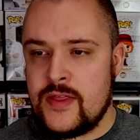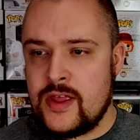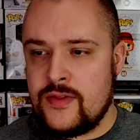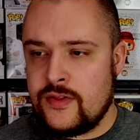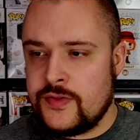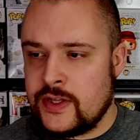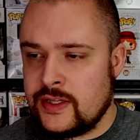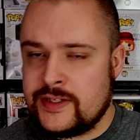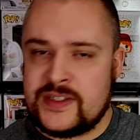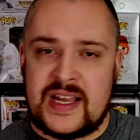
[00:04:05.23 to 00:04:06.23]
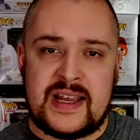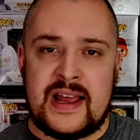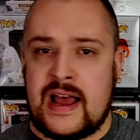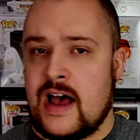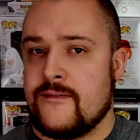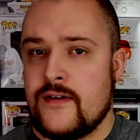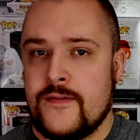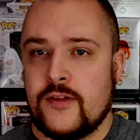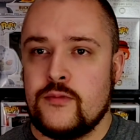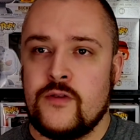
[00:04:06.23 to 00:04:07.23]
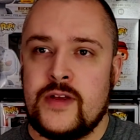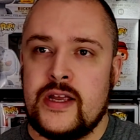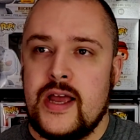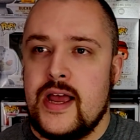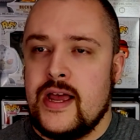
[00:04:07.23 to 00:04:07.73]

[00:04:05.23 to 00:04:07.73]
And then the second half of the movie